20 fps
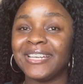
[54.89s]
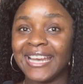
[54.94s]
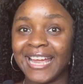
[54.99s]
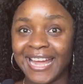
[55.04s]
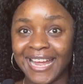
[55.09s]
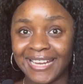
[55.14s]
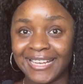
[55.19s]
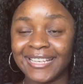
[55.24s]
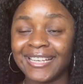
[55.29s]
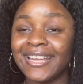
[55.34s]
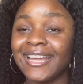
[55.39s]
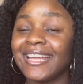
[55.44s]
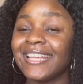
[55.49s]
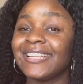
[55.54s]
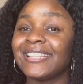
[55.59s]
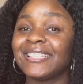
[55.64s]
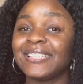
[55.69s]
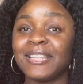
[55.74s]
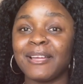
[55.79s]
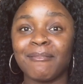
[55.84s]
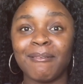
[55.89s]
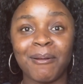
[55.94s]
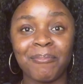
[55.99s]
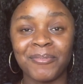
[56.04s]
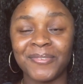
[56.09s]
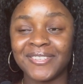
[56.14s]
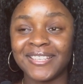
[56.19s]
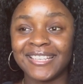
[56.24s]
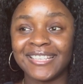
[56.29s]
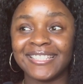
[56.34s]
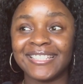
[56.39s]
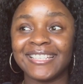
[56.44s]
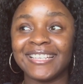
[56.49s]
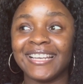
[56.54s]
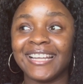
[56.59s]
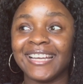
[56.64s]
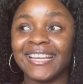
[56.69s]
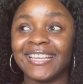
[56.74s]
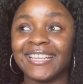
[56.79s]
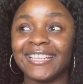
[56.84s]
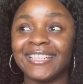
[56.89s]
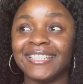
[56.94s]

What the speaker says: that sterile processing, like,